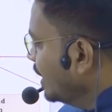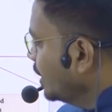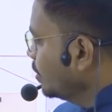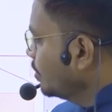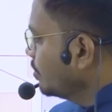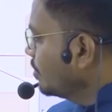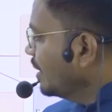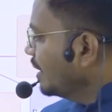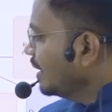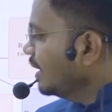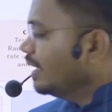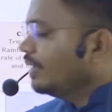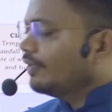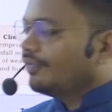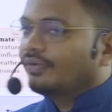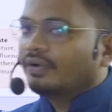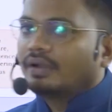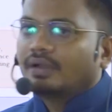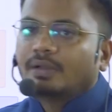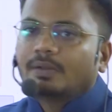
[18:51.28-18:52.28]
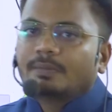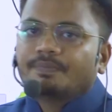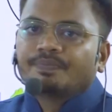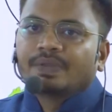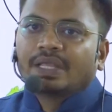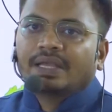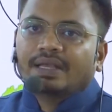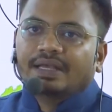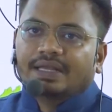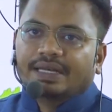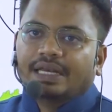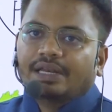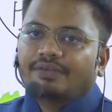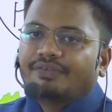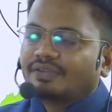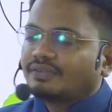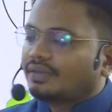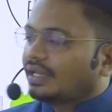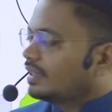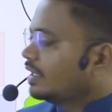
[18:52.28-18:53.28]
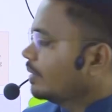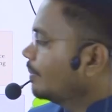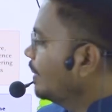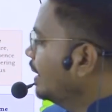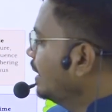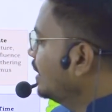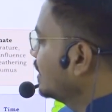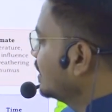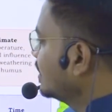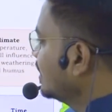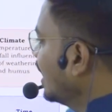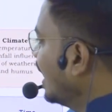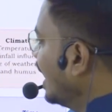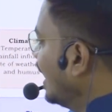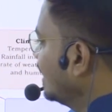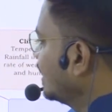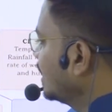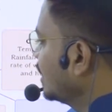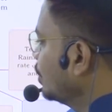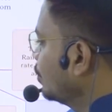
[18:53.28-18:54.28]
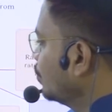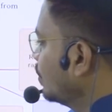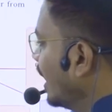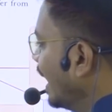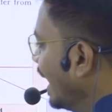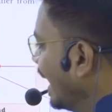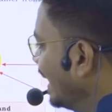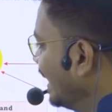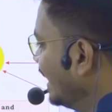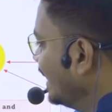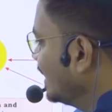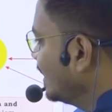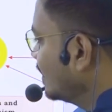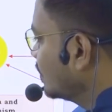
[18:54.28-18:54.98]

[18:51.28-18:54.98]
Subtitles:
is in by relief? Relief is nothing but the altitude, height,